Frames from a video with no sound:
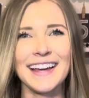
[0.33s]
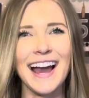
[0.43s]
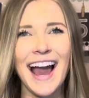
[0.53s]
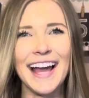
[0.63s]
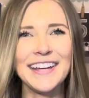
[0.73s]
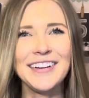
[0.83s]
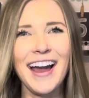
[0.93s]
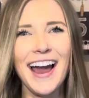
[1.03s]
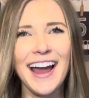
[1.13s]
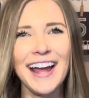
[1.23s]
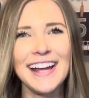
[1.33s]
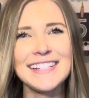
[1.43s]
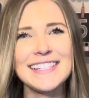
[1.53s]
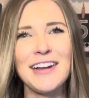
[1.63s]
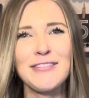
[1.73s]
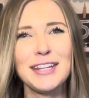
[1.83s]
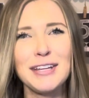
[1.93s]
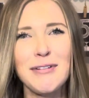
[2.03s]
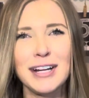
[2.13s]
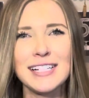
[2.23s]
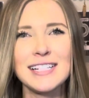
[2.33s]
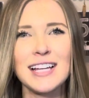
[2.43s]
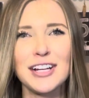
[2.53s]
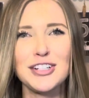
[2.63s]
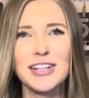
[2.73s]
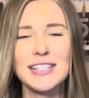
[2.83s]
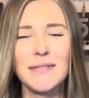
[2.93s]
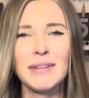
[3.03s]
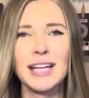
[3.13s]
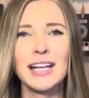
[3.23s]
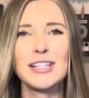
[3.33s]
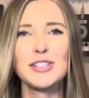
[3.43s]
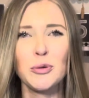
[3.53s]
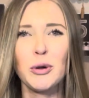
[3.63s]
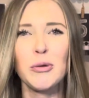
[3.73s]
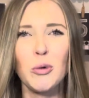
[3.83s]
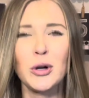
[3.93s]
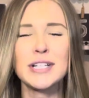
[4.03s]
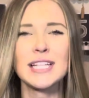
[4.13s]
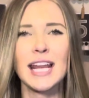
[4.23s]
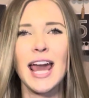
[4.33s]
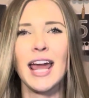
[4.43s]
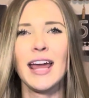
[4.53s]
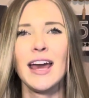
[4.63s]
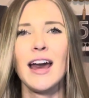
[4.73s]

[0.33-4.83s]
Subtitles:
Hi, you guys. I really wanted to touch on something super important today.